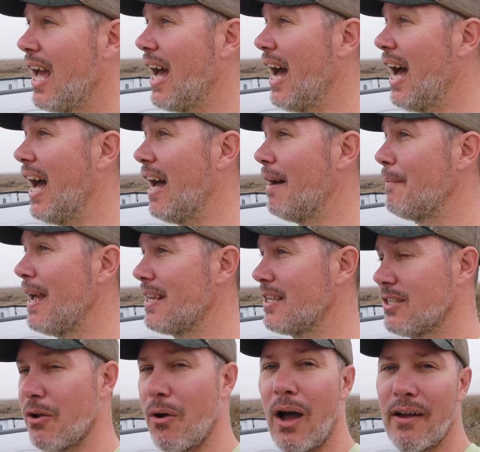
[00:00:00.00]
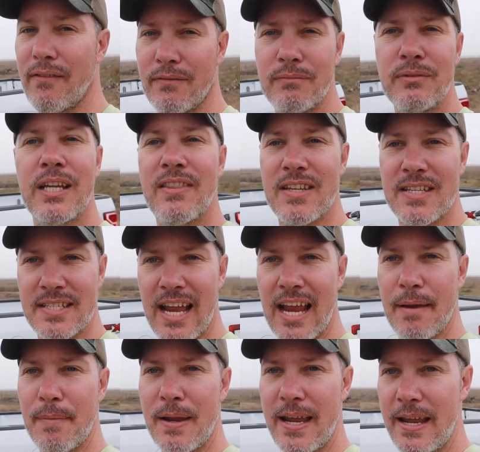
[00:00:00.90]
and so I did the
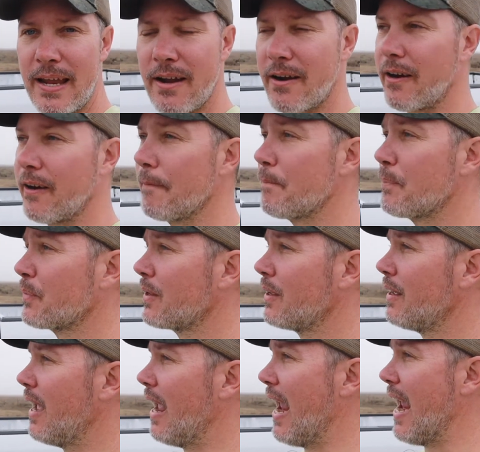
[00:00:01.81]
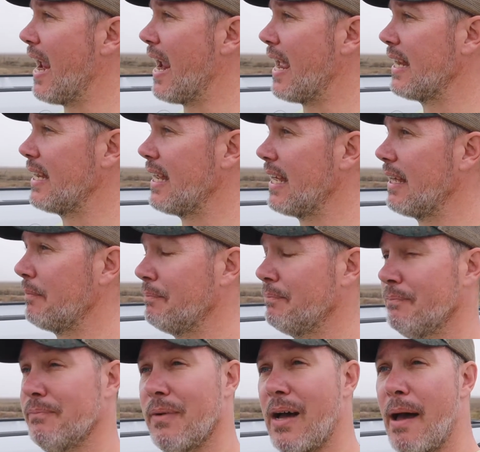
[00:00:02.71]
same here, and
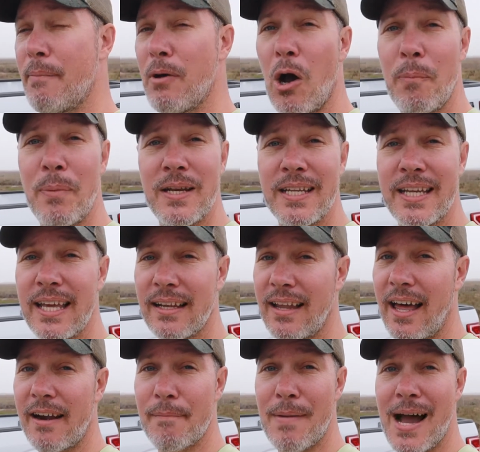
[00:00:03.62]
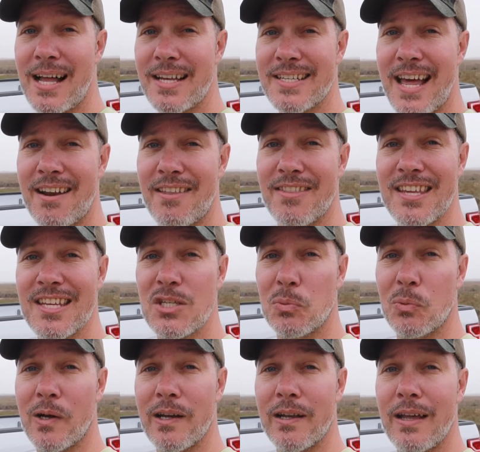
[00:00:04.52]
I'm hoping to get a lot of miles out of
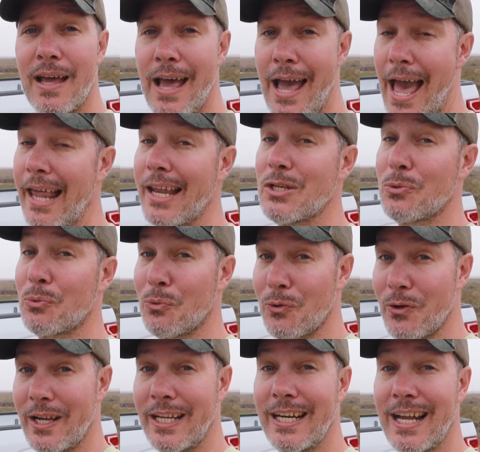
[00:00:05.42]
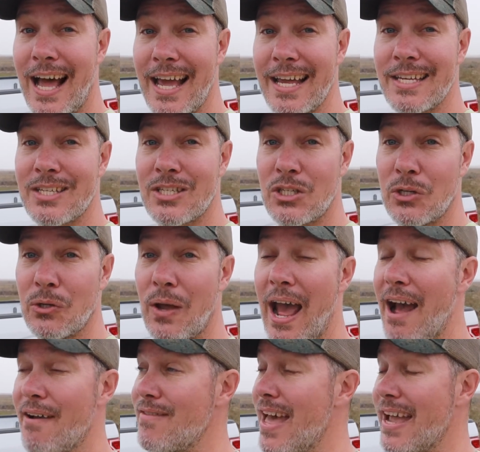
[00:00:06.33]
this one, and it's really nice to
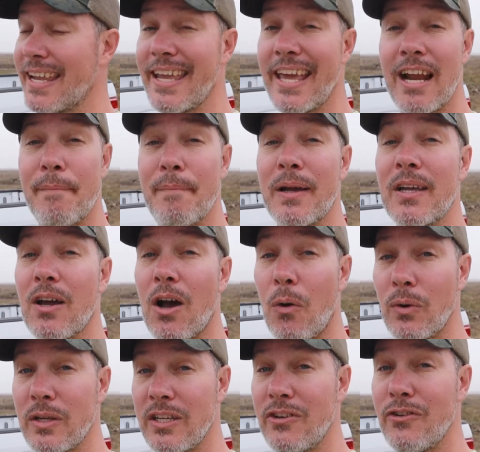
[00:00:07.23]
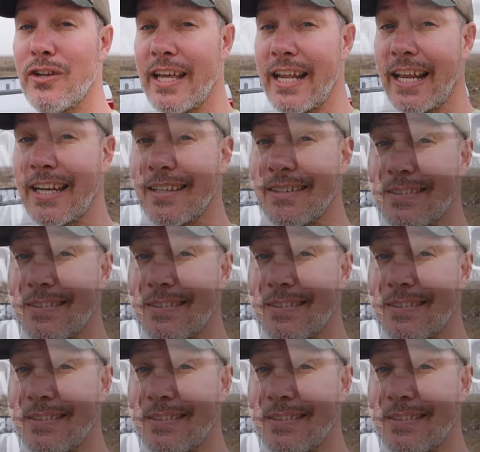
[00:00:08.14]
have that get up and go when you need it.